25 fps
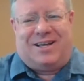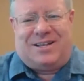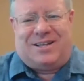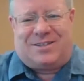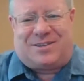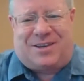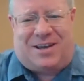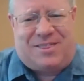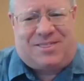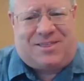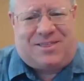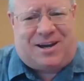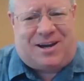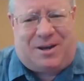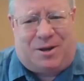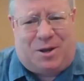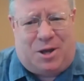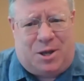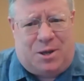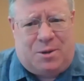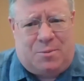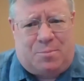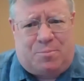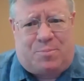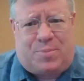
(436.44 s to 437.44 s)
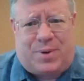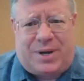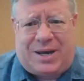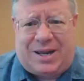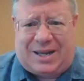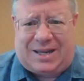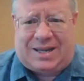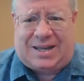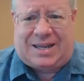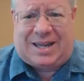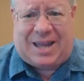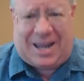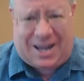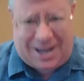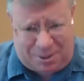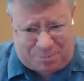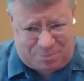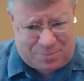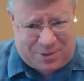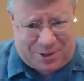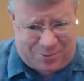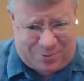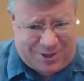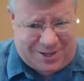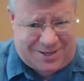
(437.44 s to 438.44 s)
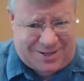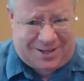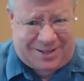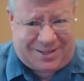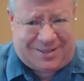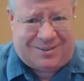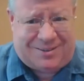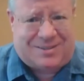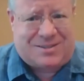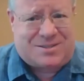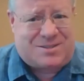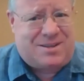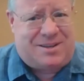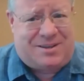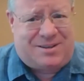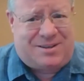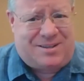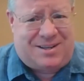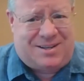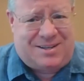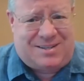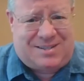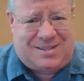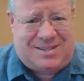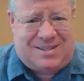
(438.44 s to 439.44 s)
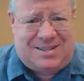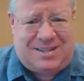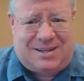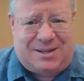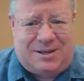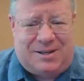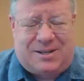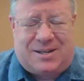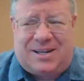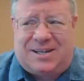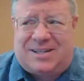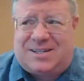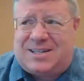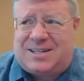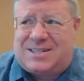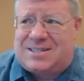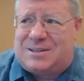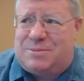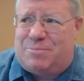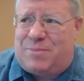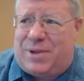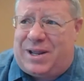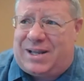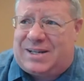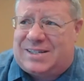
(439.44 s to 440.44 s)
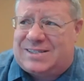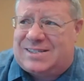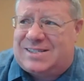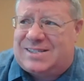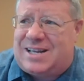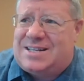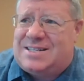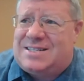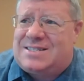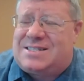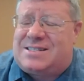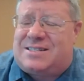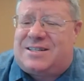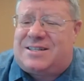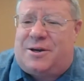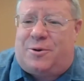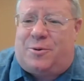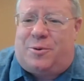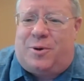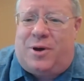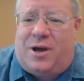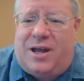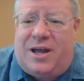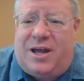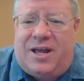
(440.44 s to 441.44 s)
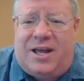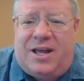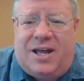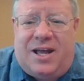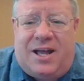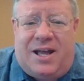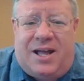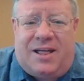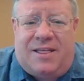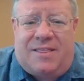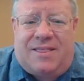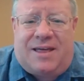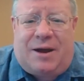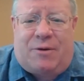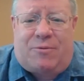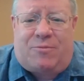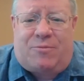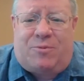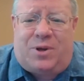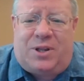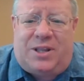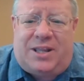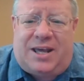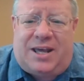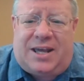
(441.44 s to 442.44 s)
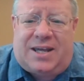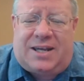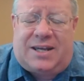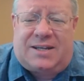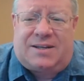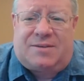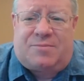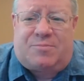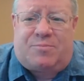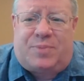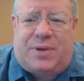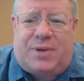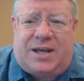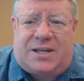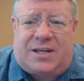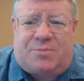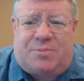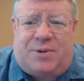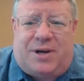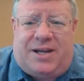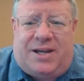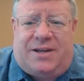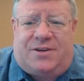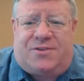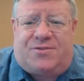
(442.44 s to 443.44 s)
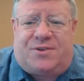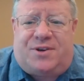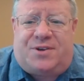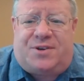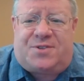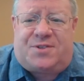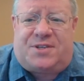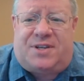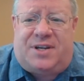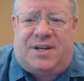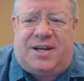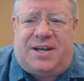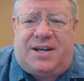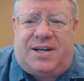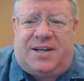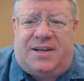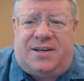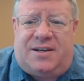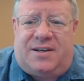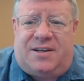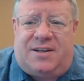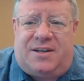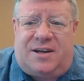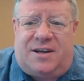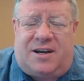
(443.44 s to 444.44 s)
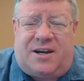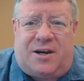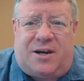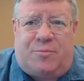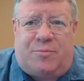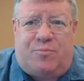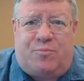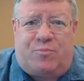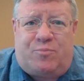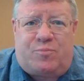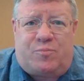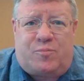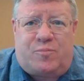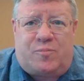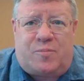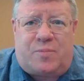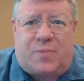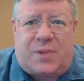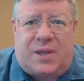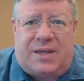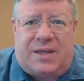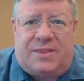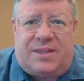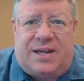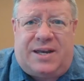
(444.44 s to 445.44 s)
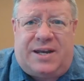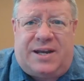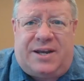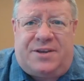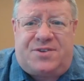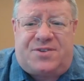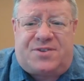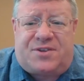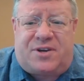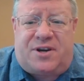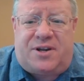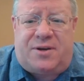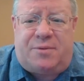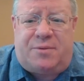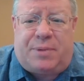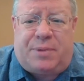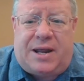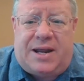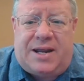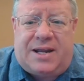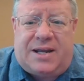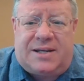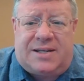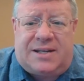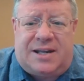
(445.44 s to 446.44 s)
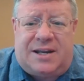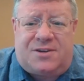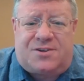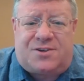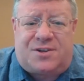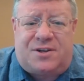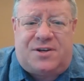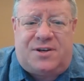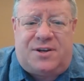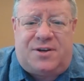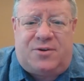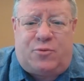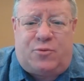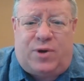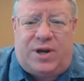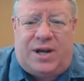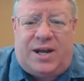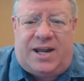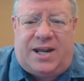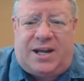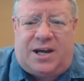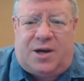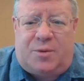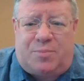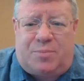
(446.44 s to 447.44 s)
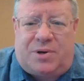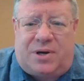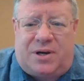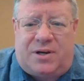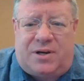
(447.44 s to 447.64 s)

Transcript: I thought, but it can't be ridiculous. It doesn't make sense. So that really piqued my interest. And then I started paying attention and reading up